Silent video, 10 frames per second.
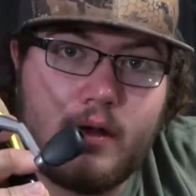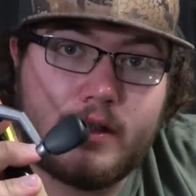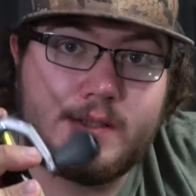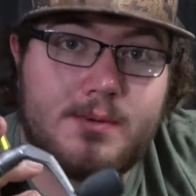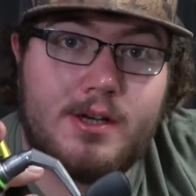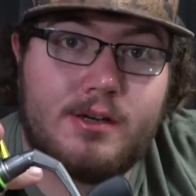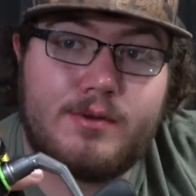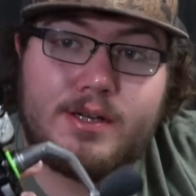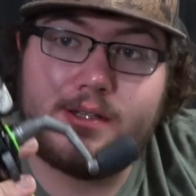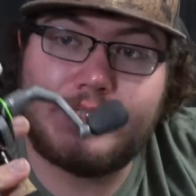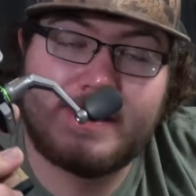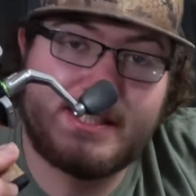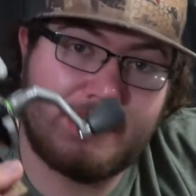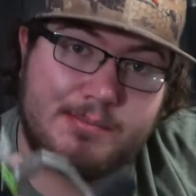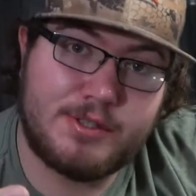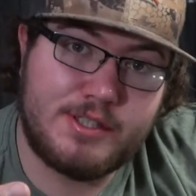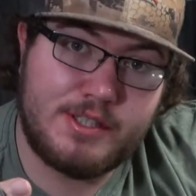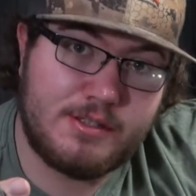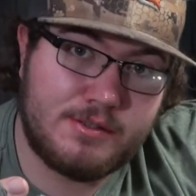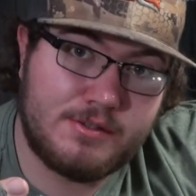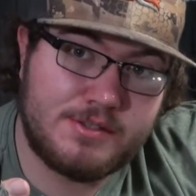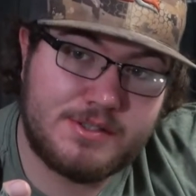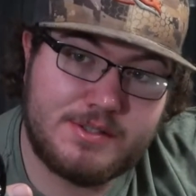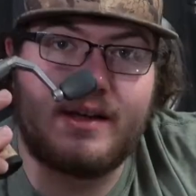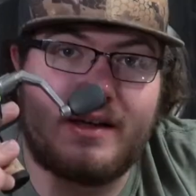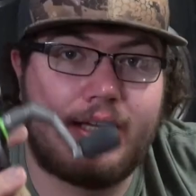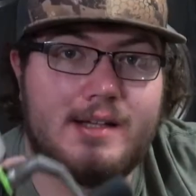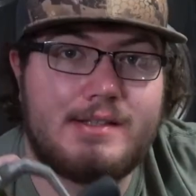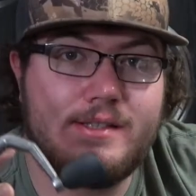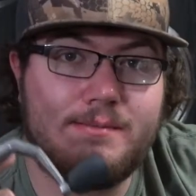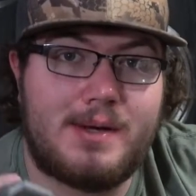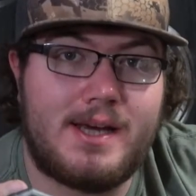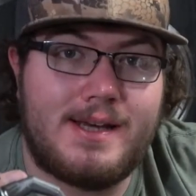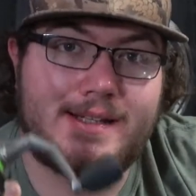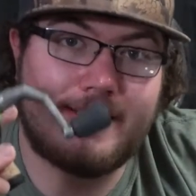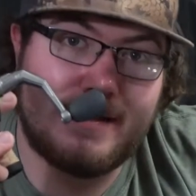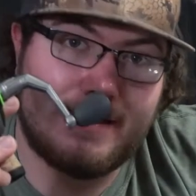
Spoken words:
A spinning reel is simple to use, gets your bait